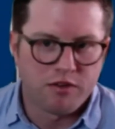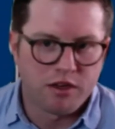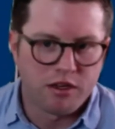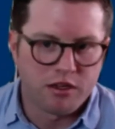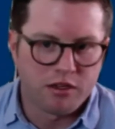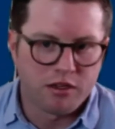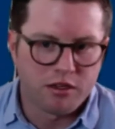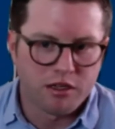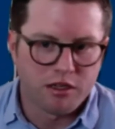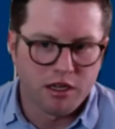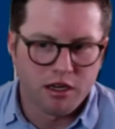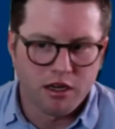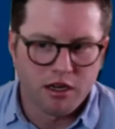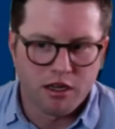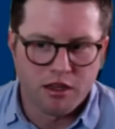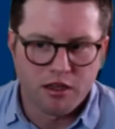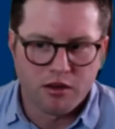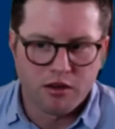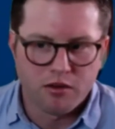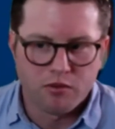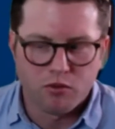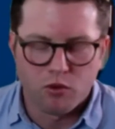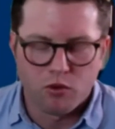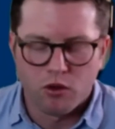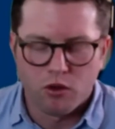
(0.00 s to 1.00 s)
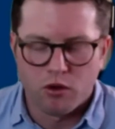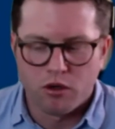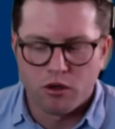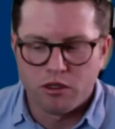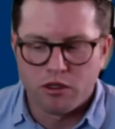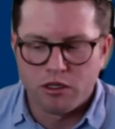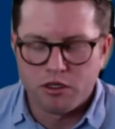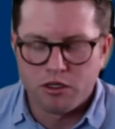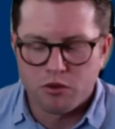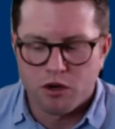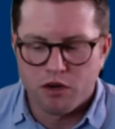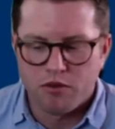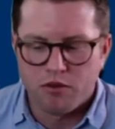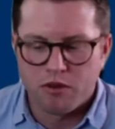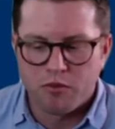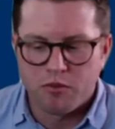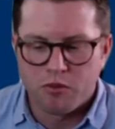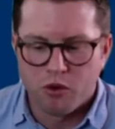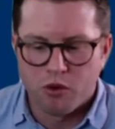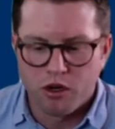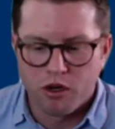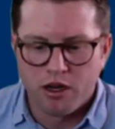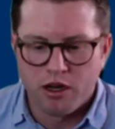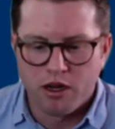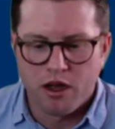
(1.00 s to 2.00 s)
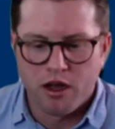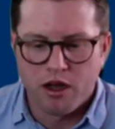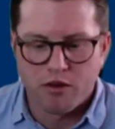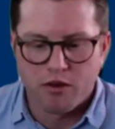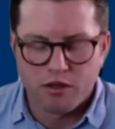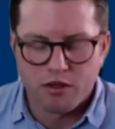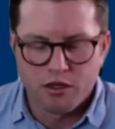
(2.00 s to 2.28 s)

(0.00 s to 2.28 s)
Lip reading: And I think Lauren has rightly pointed out,